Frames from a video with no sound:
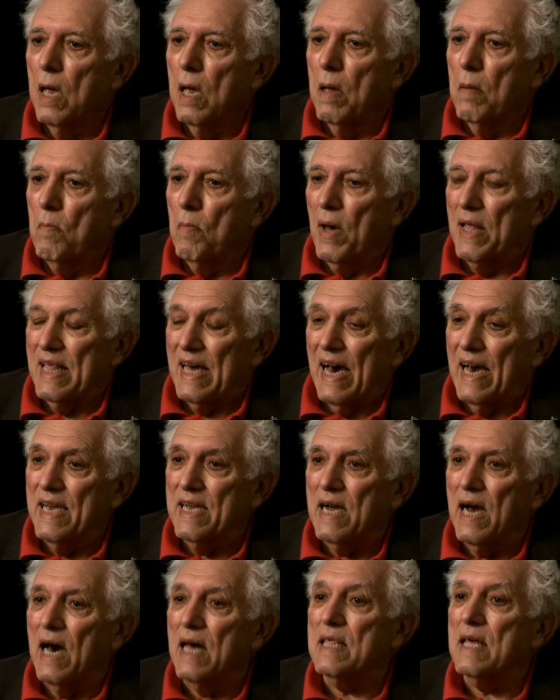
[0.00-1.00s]
But I
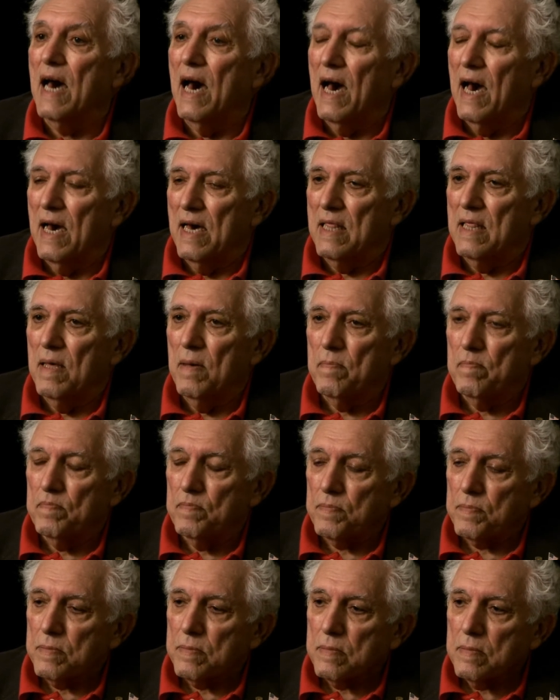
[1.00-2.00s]
had
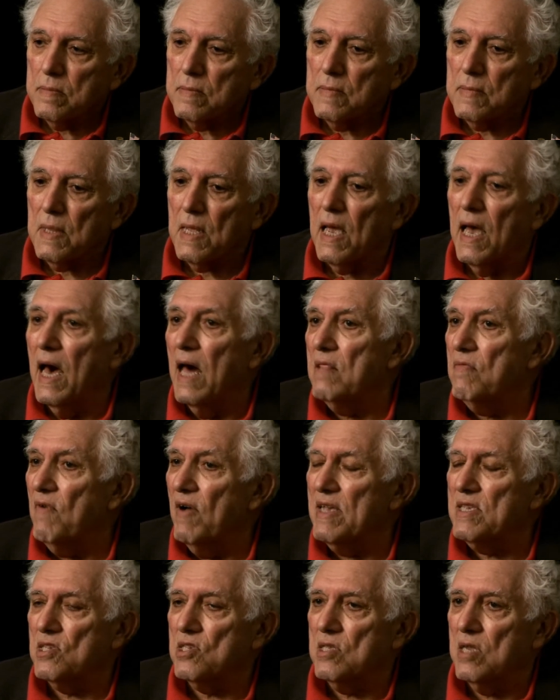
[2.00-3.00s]

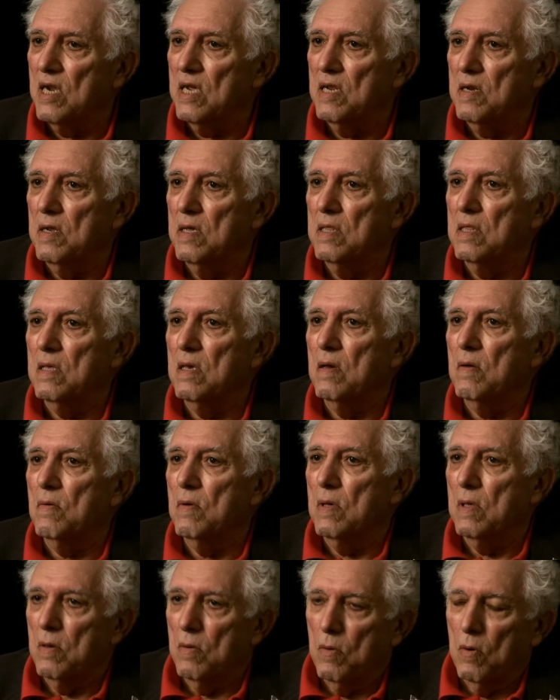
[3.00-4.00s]
advanced training
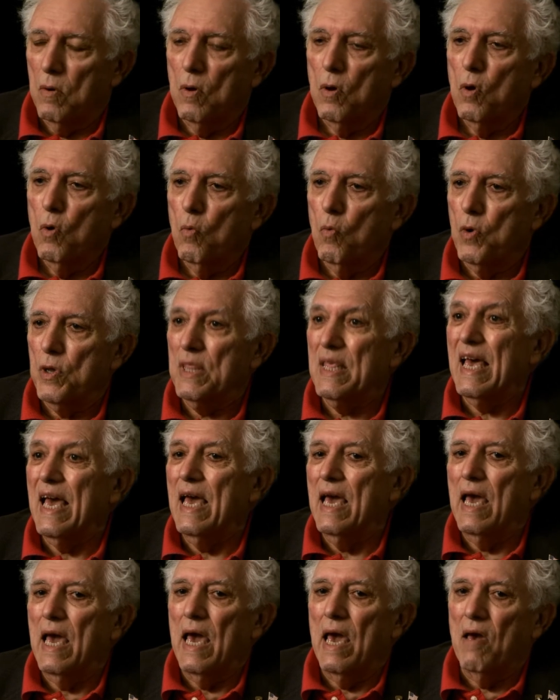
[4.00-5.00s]
with
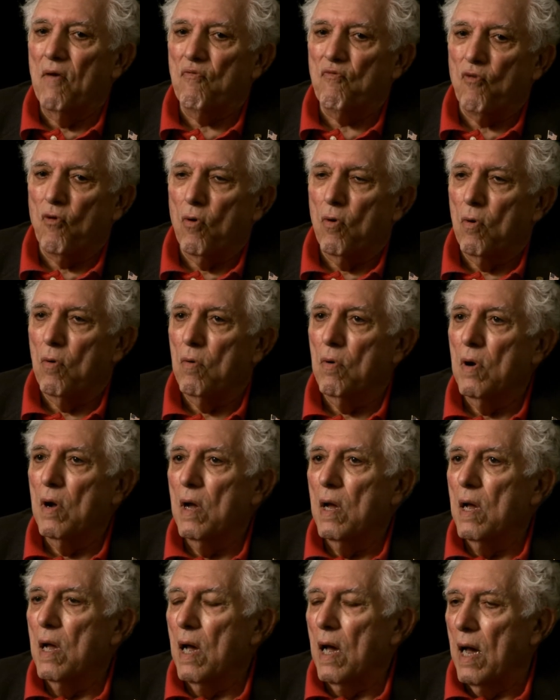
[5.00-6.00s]
FO
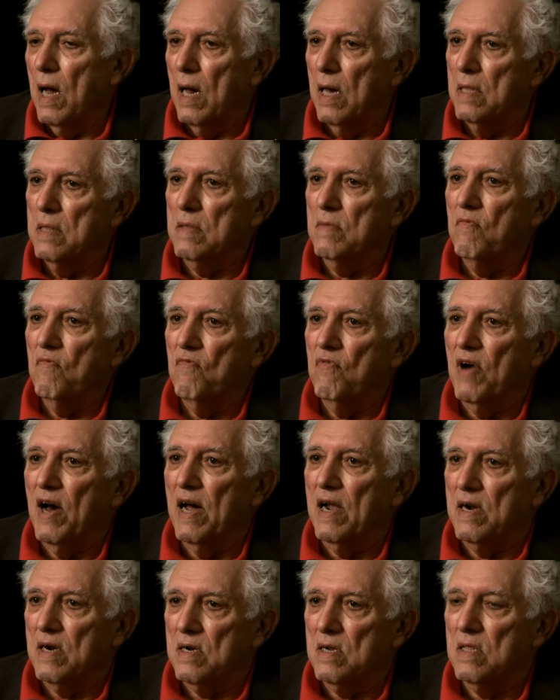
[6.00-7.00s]
and
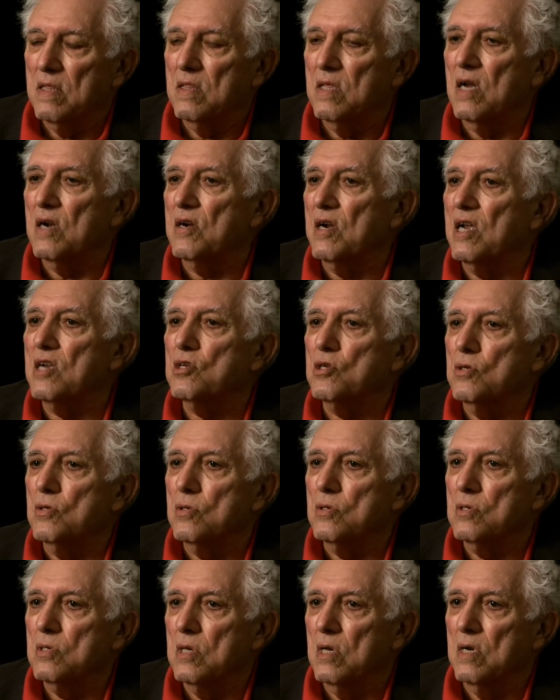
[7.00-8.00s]
Fire
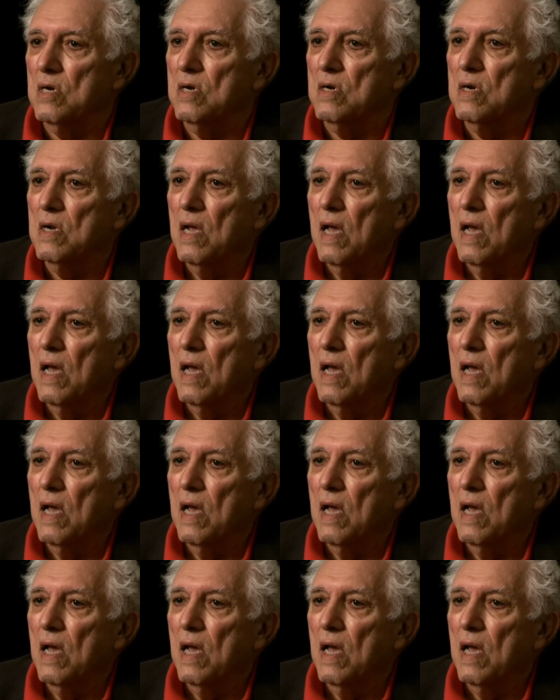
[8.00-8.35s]
Directions Center,